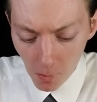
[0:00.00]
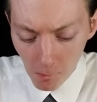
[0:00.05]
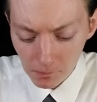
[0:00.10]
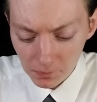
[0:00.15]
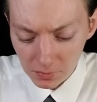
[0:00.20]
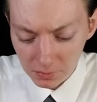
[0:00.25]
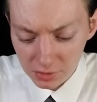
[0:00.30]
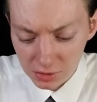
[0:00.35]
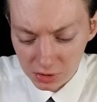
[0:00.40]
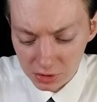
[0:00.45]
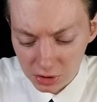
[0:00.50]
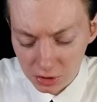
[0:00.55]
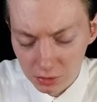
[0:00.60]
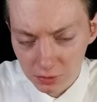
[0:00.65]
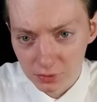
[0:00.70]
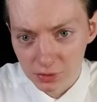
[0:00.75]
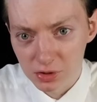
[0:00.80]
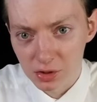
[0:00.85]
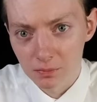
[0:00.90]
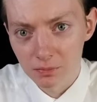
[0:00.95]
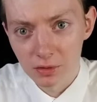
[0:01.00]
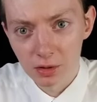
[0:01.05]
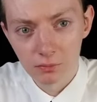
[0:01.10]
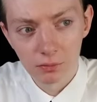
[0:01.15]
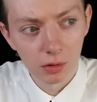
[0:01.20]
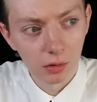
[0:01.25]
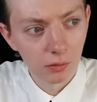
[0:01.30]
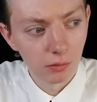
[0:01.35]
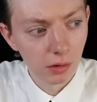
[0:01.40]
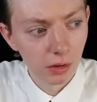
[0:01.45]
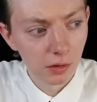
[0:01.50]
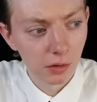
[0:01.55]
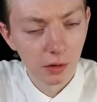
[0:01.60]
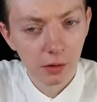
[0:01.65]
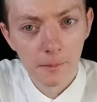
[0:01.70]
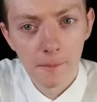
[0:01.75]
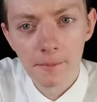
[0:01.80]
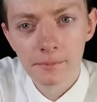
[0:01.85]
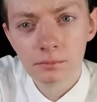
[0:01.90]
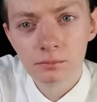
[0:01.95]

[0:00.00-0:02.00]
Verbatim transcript: Let me just show you something real quick here.